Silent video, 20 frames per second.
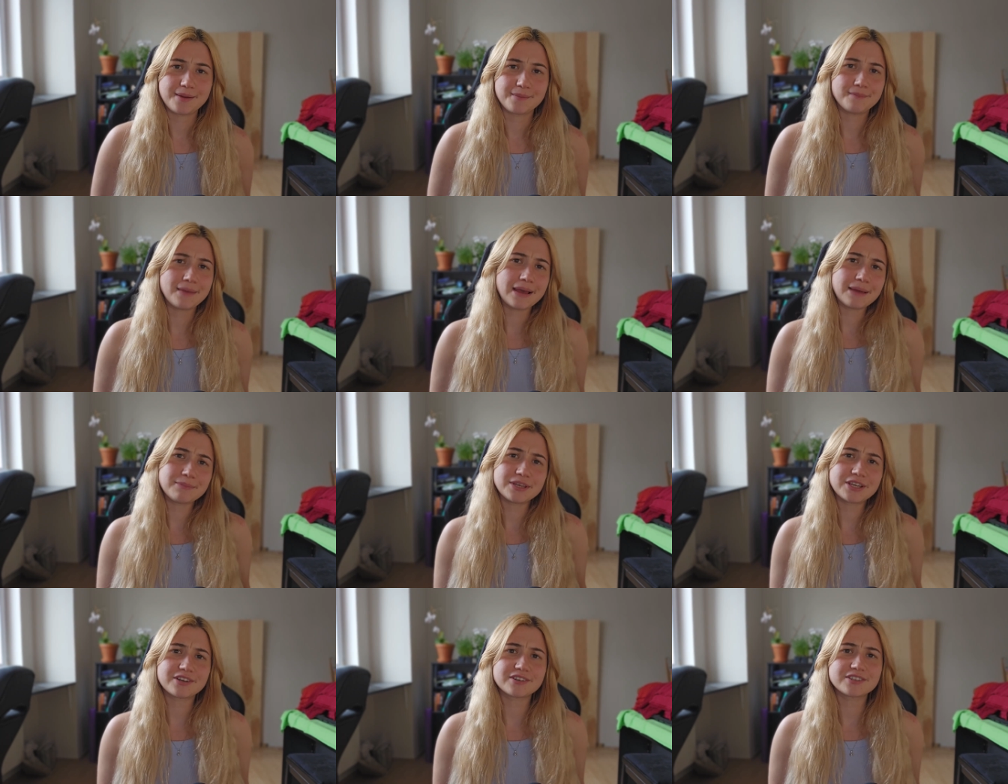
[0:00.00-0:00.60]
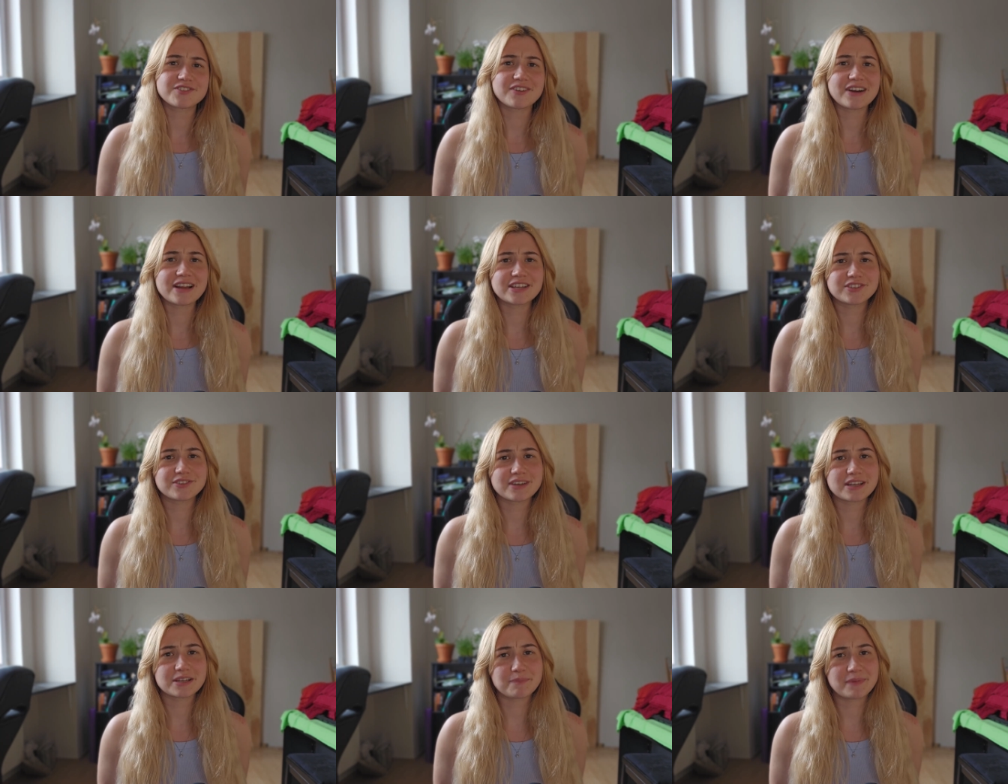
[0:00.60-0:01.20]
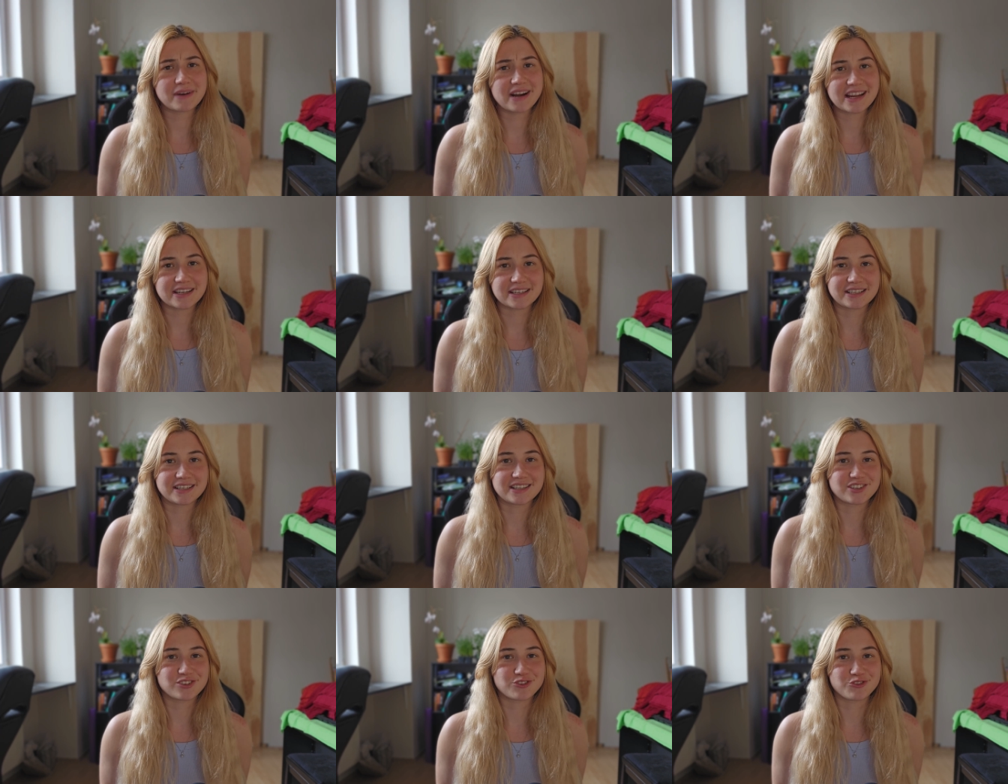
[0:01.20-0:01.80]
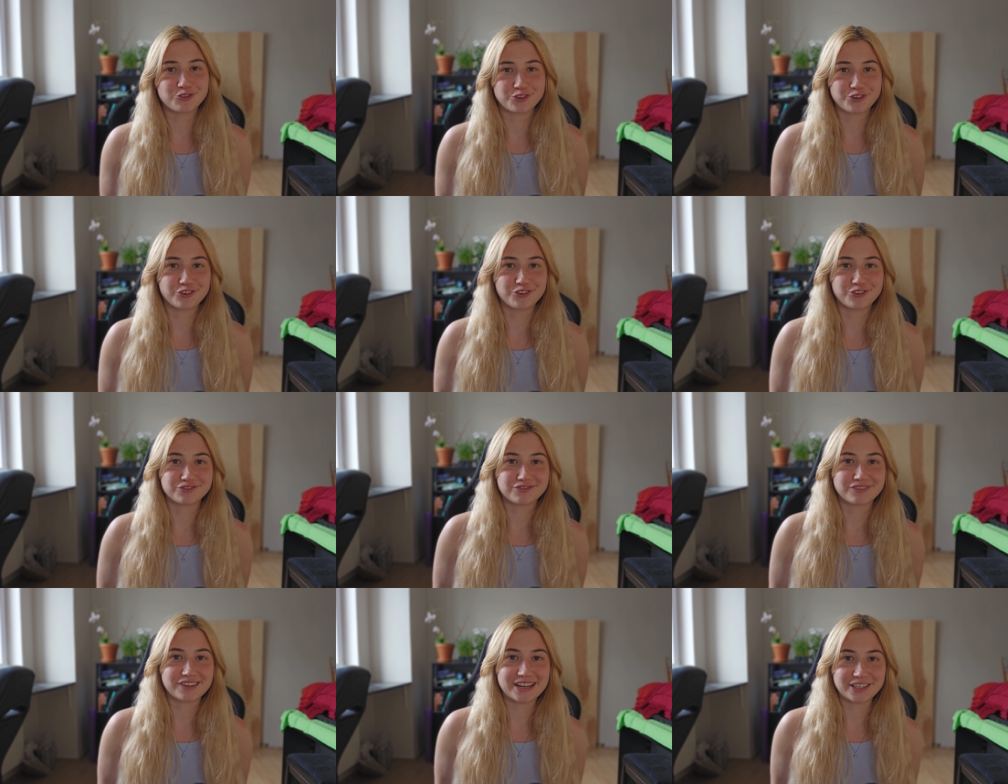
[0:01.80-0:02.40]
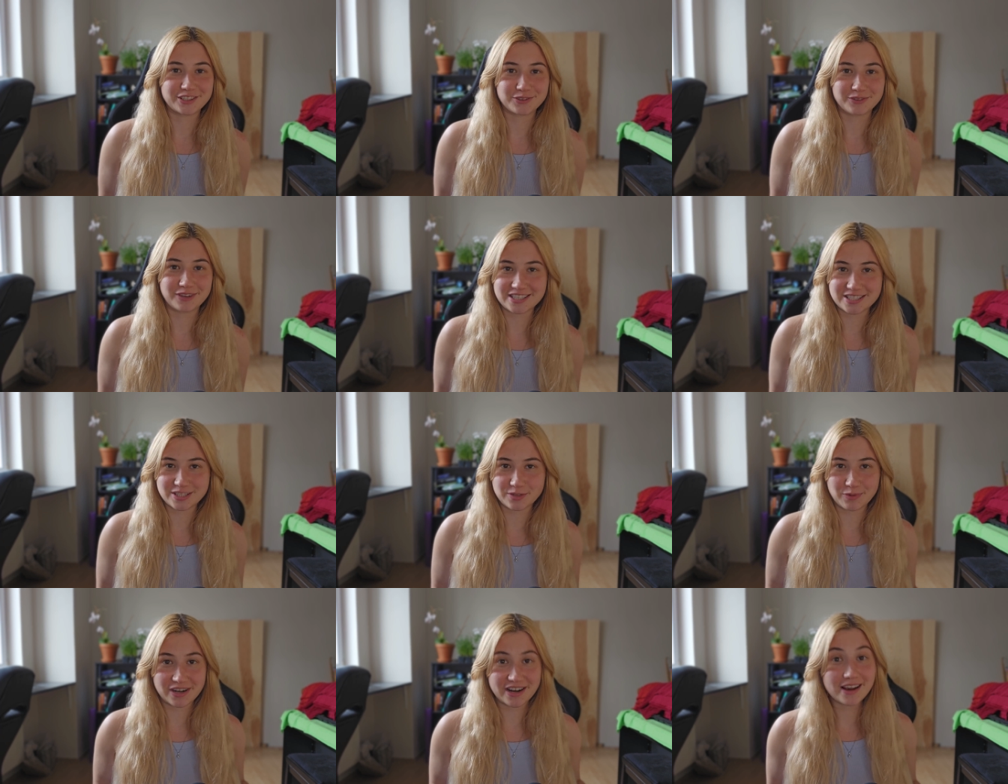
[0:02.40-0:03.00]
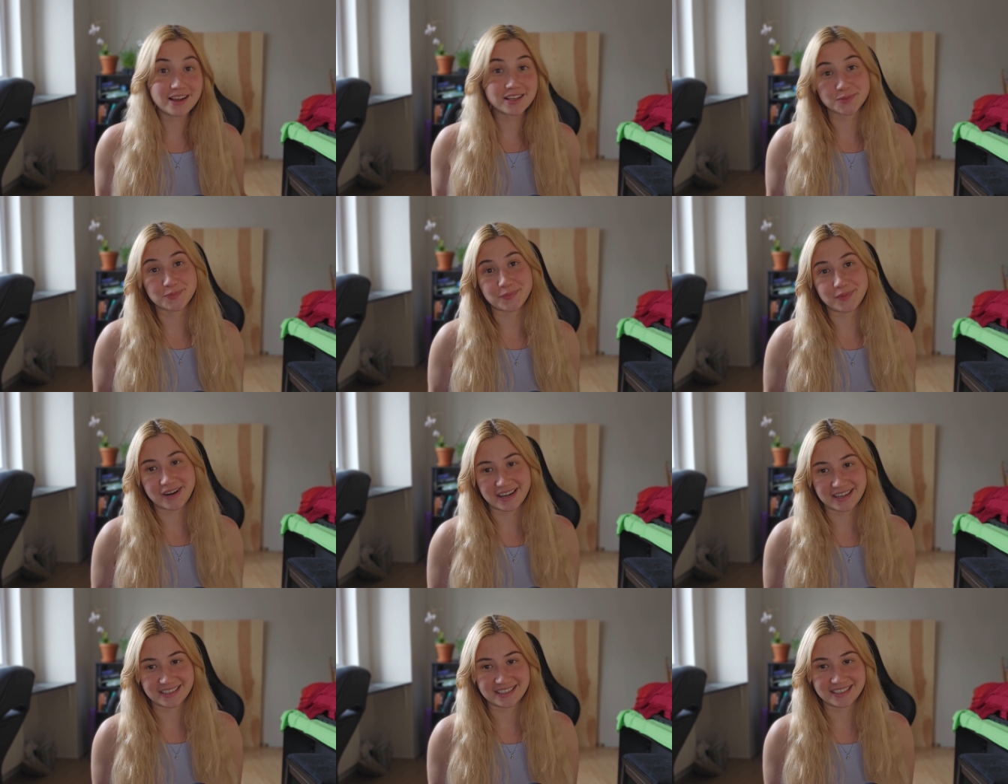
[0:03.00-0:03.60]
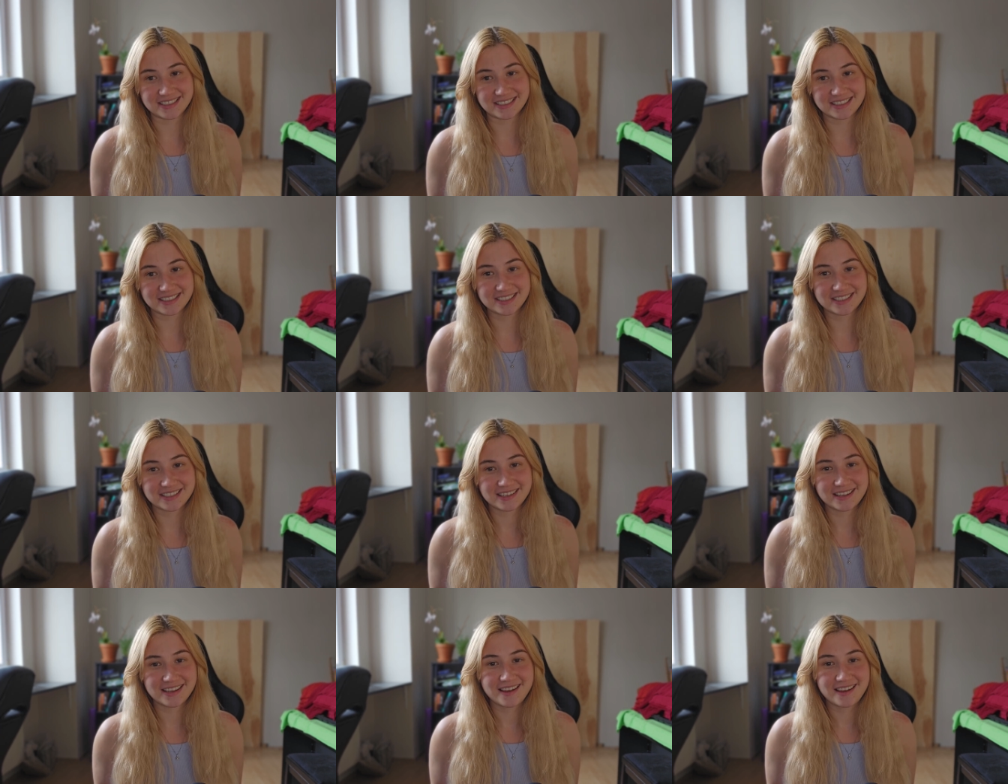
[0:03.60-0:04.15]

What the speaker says: Maybe you're trying to get pregnant, or you're trying to get someone else pregnant.